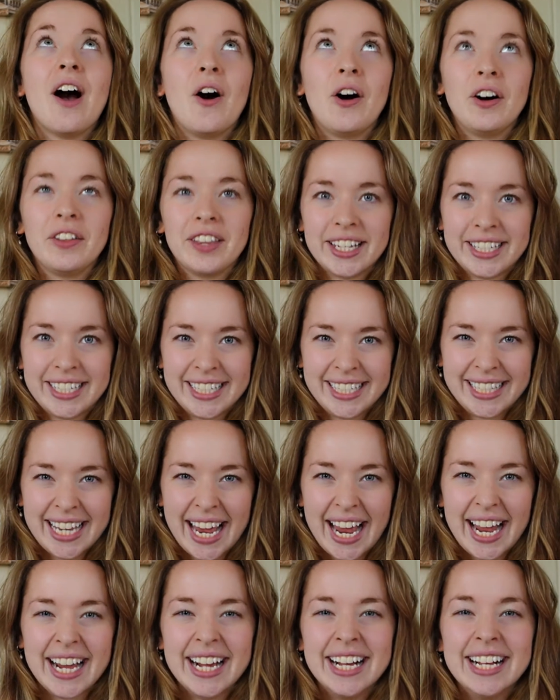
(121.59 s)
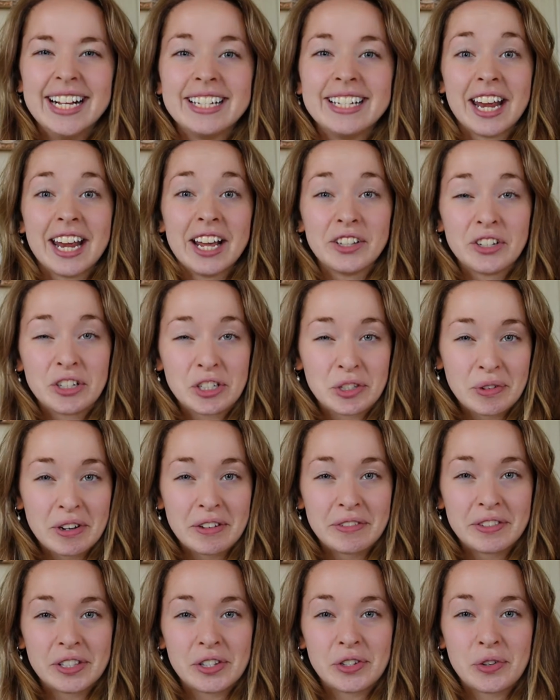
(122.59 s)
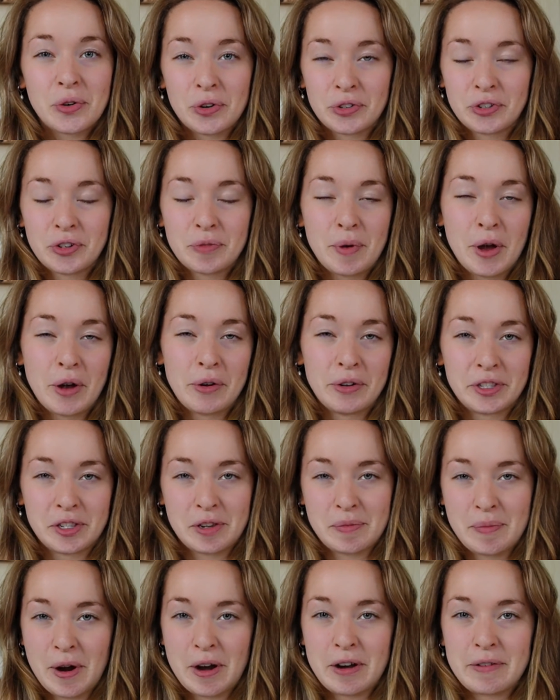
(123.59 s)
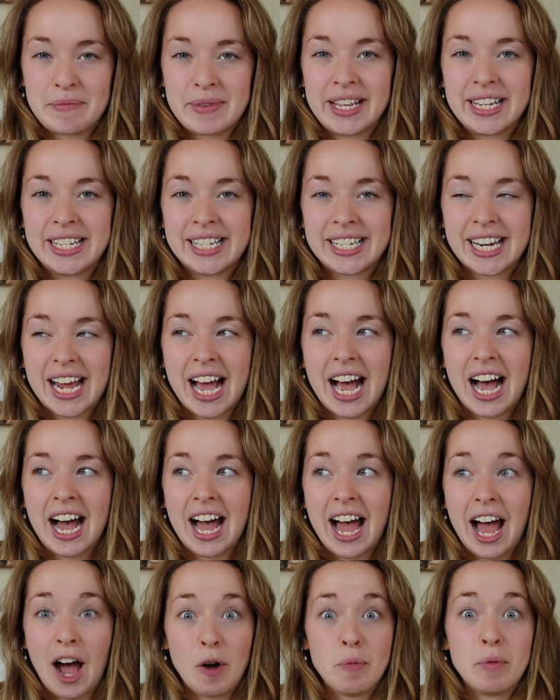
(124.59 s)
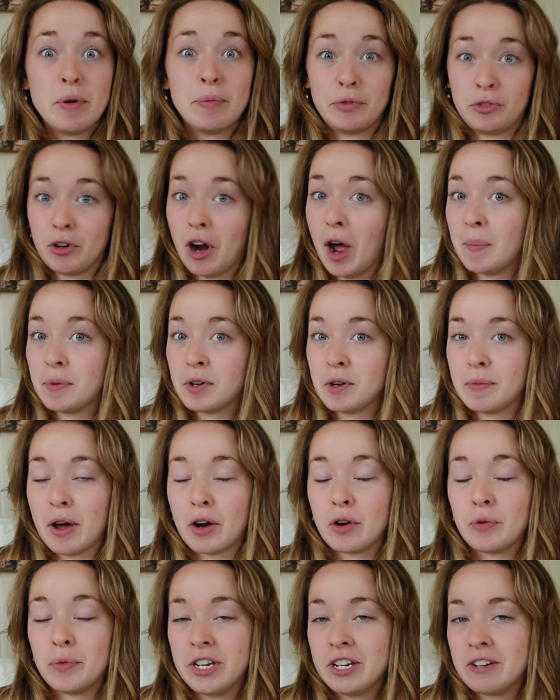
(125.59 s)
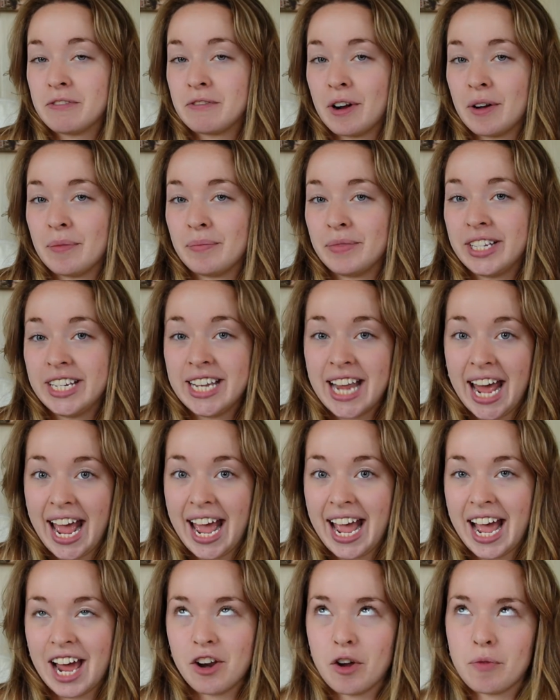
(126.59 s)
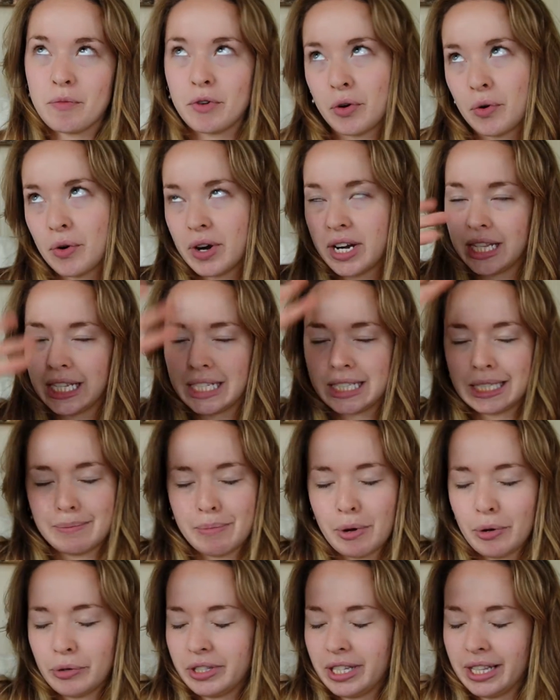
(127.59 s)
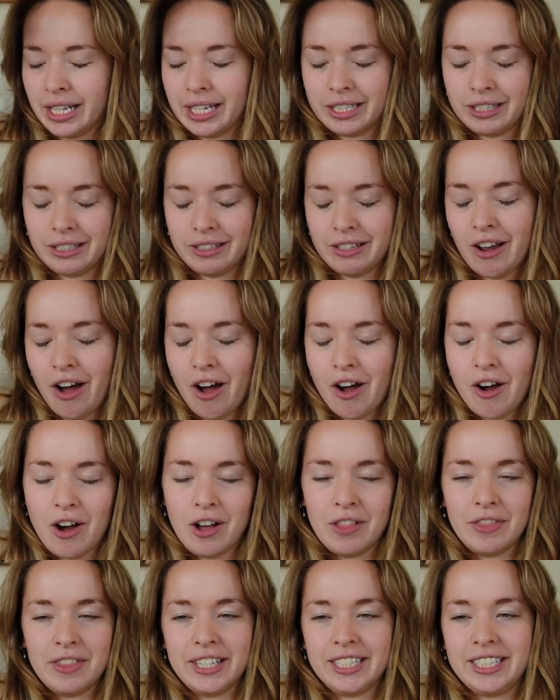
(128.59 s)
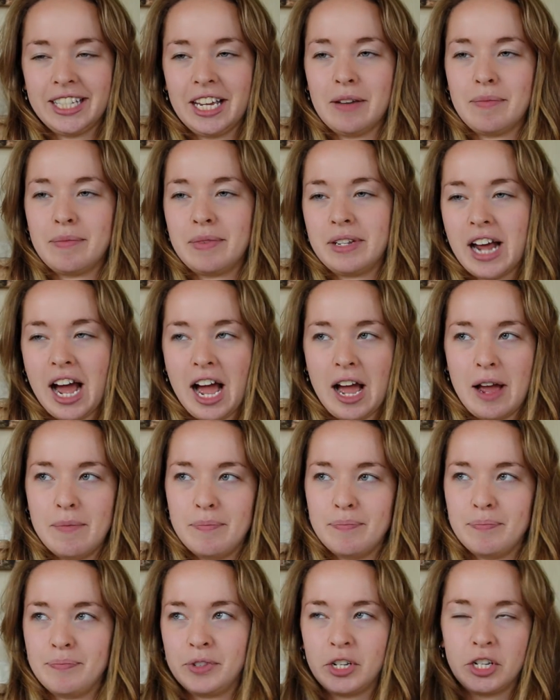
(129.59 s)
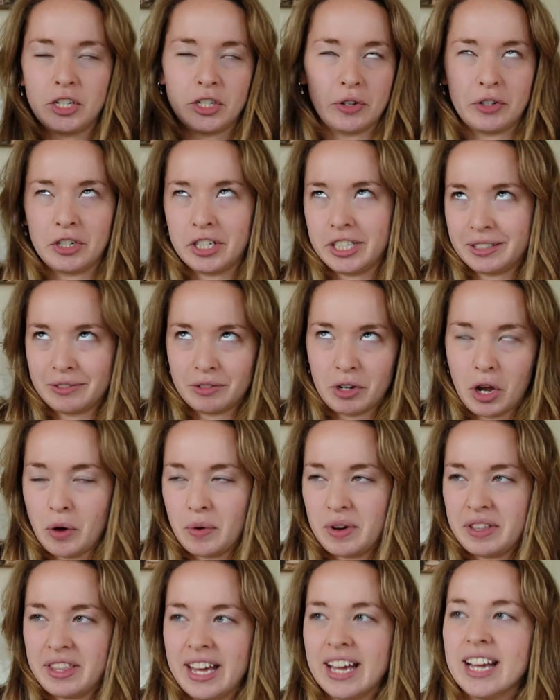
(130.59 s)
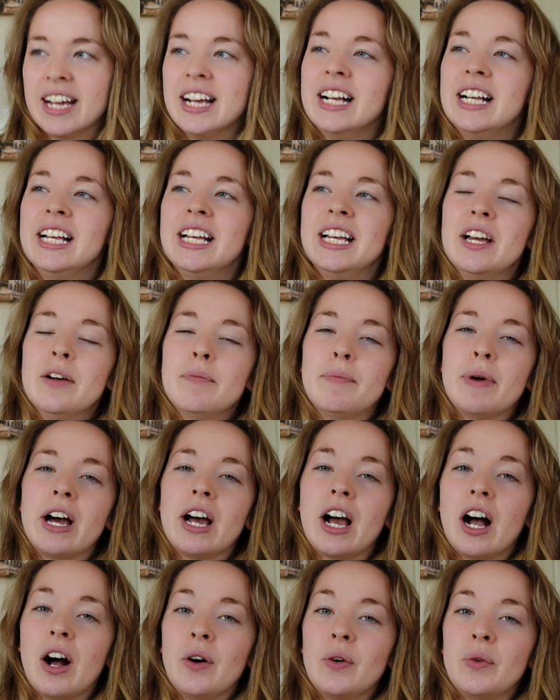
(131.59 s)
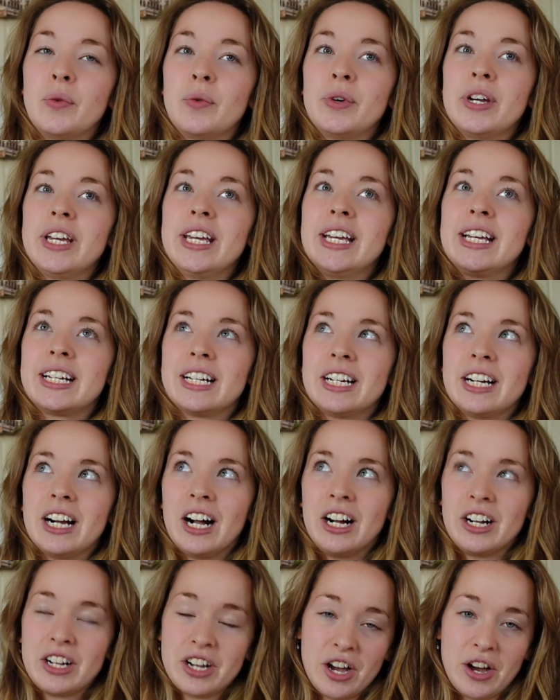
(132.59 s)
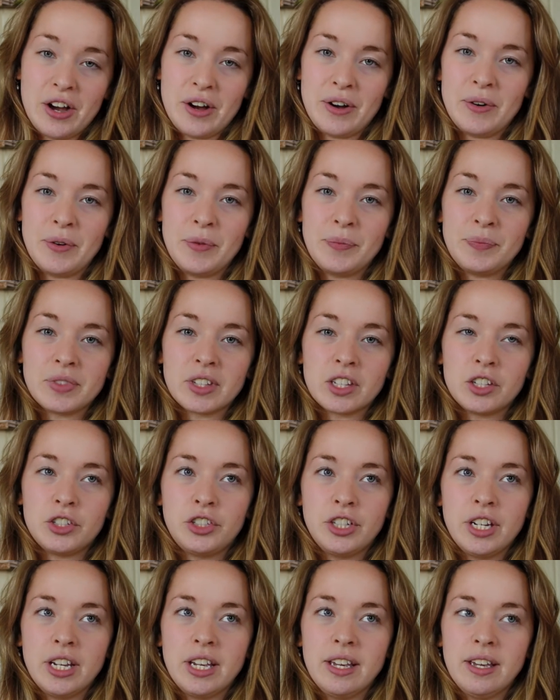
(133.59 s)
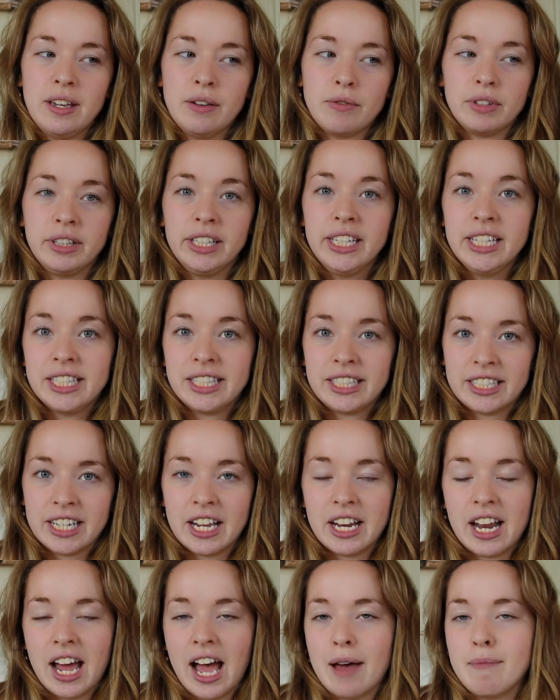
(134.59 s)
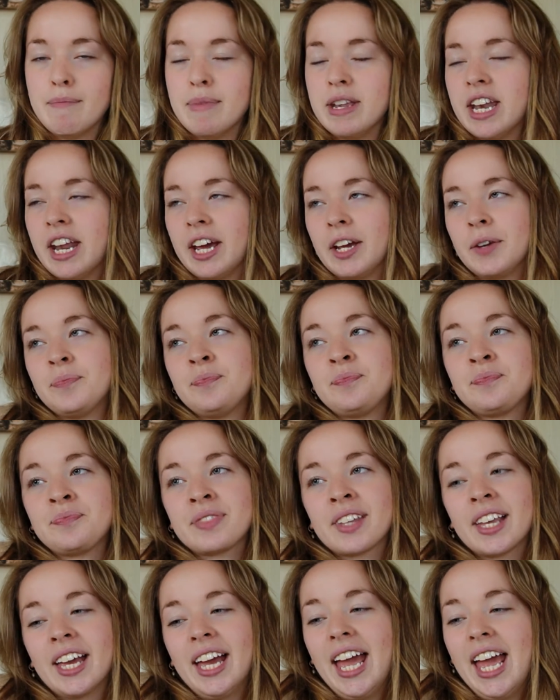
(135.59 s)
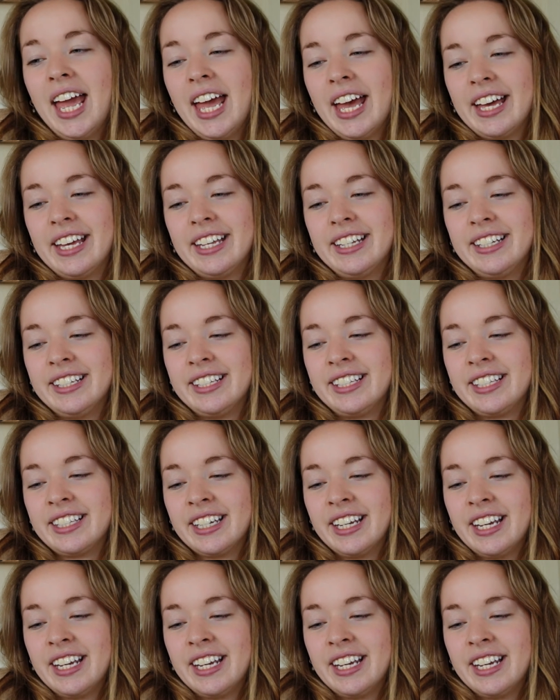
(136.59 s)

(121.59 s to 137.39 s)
All that to say, Taylor Swift's Tortured Poets Department album dropped about a week from today. I know I'm recording this and posting this not on the same time, just go with it. But a week ago, she released it at midnight. And